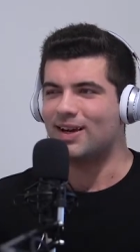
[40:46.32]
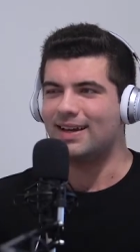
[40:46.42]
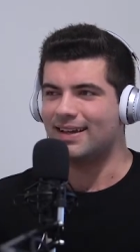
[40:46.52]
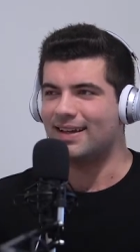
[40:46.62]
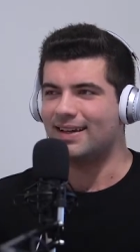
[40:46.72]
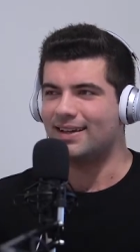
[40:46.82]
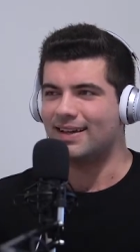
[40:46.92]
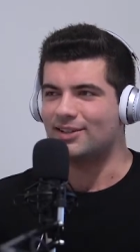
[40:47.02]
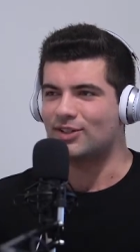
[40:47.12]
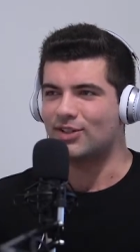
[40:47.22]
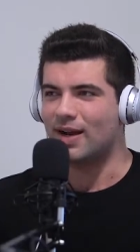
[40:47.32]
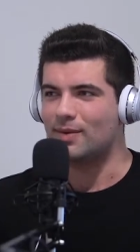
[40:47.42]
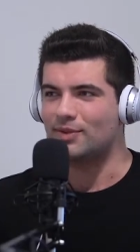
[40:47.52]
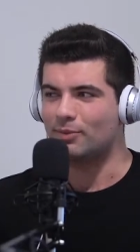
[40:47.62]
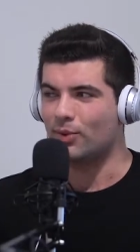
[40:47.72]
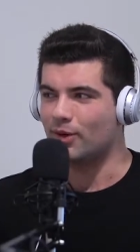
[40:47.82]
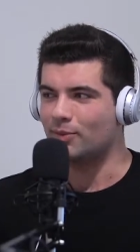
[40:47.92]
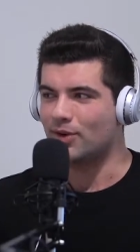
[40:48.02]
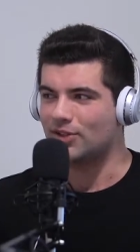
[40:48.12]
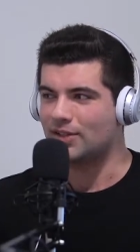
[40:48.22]
trying to get an Instagram
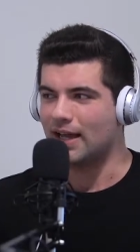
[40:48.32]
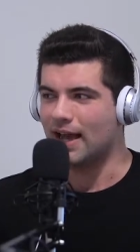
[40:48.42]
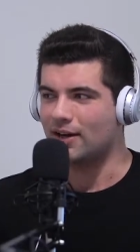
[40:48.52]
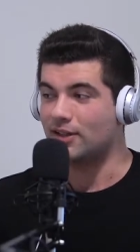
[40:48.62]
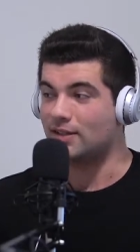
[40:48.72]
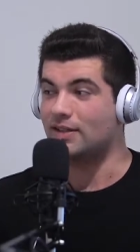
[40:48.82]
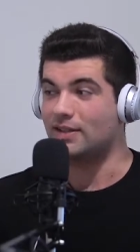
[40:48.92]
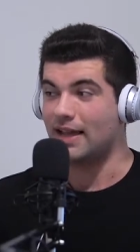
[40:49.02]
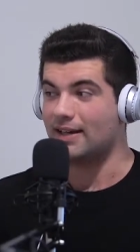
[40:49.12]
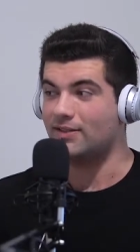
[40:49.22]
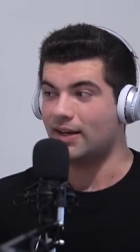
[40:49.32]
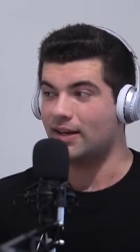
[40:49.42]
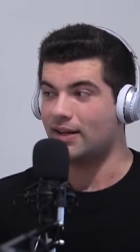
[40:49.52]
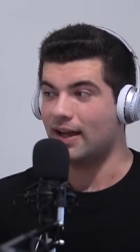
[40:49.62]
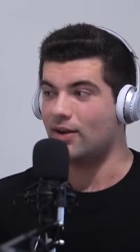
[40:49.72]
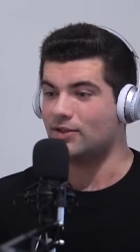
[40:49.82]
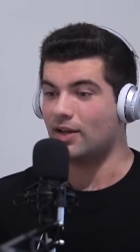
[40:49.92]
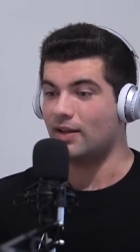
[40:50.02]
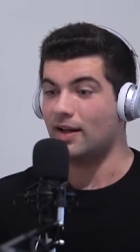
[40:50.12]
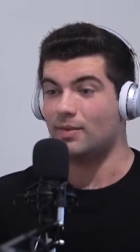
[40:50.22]
support person to act, because it's a deactivated account. So
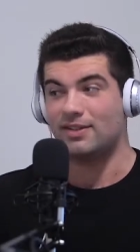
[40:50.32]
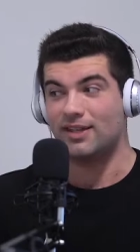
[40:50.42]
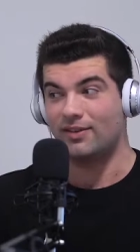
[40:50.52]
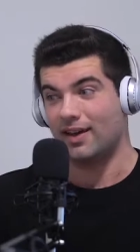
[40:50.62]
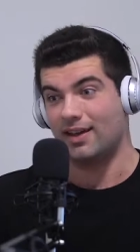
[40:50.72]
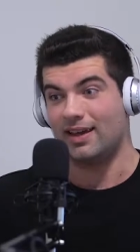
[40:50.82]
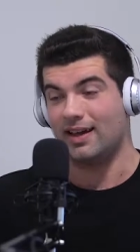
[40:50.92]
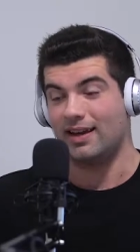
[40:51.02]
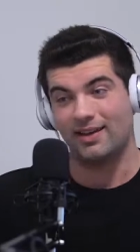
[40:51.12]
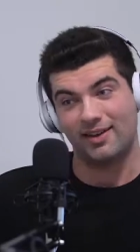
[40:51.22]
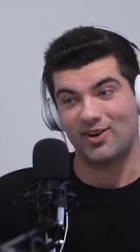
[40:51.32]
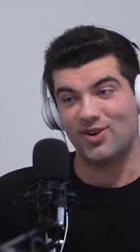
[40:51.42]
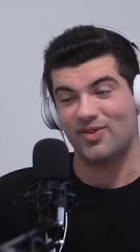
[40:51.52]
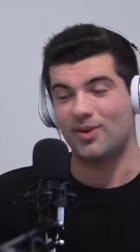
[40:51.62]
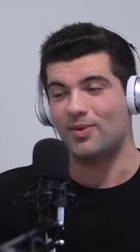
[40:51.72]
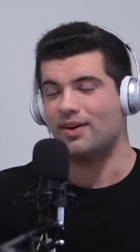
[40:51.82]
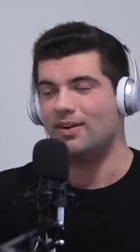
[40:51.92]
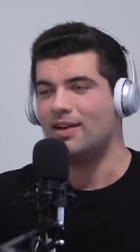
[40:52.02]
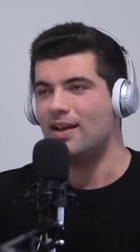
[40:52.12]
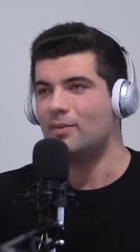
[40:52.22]
I'm going to see if I can get it. I don't know if I
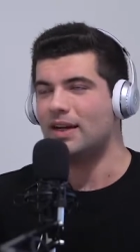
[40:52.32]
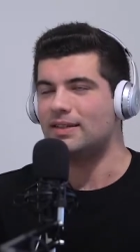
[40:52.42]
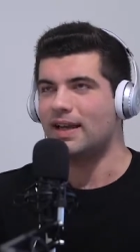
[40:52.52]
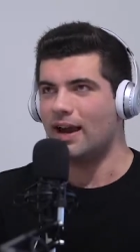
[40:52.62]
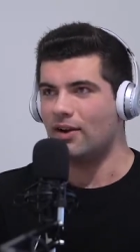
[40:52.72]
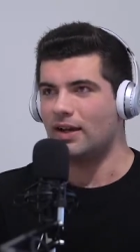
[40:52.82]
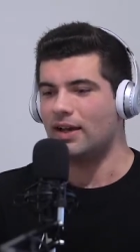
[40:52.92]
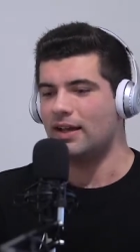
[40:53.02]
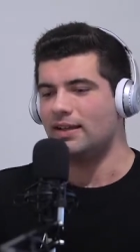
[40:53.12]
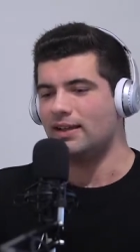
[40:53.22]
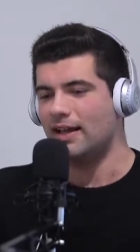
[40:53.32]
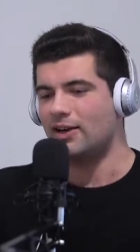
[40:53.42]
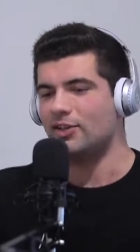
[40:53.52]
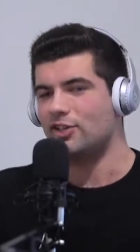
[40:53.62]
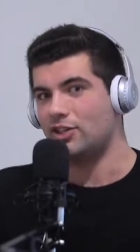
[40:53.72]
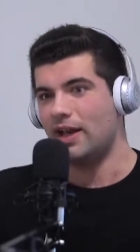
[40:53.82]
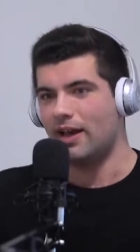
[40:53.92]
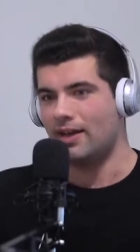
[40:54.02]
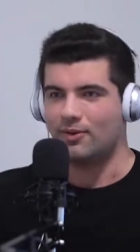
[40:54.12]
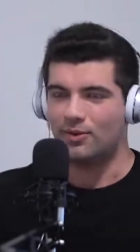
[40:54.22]
will, but it's Eric and then the letter
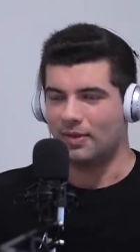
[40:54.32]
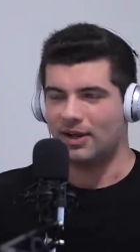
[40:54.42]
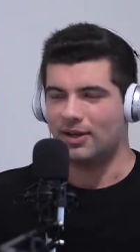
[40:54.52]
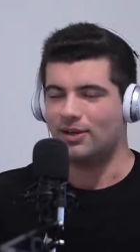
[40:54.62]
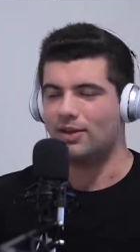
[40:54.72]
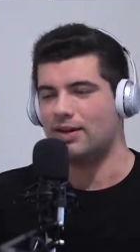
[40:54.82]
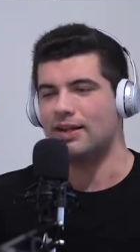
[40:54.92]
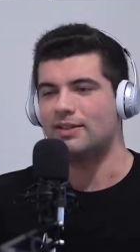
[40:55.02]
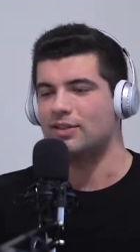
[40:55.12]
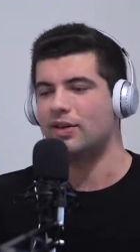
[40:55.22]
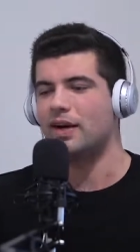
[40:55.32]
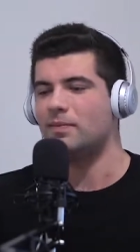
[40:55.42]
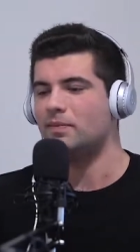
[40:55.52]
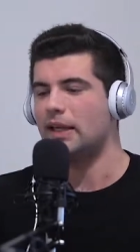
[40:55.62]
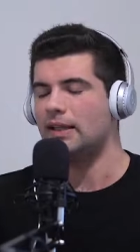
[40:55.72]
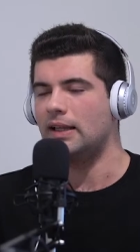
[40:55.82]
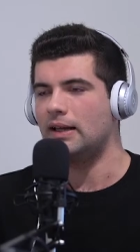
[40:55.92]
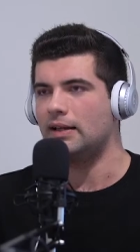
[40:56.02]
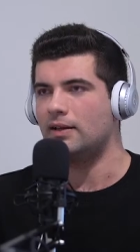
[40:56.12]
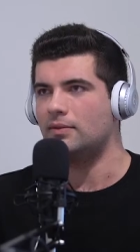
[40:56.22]
J Rebelo on Instagram. And
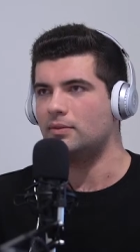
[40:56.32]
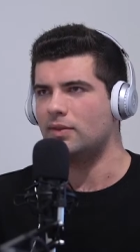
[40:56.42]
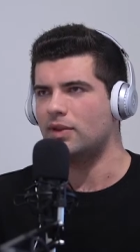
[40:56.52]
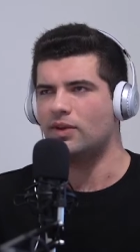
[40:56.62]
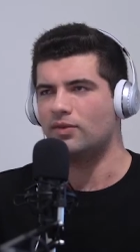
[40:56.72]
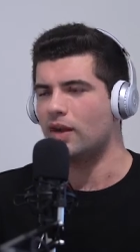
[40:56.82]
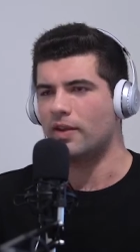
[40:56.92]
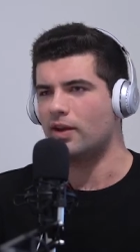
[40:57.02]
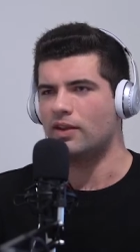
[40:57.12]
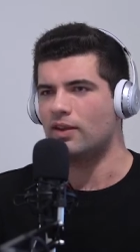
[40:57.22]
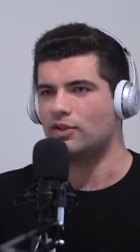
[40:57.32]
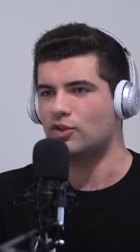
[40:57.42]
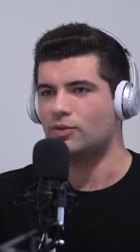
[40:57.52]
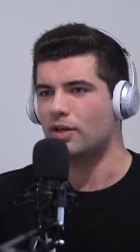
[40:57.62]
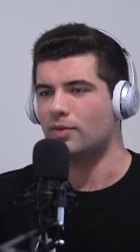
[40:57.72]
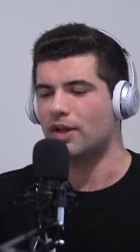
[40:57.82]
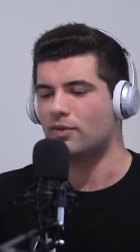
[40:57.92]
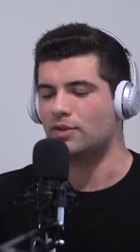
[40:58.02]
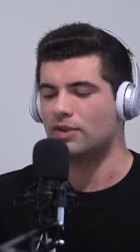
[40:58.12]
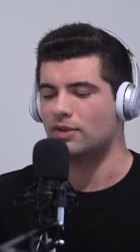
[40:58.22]
then you can find me on all the other social media
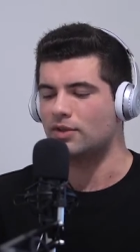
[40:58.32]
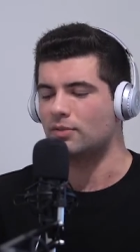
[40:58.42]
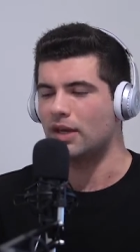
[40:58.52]
platforms, but those are the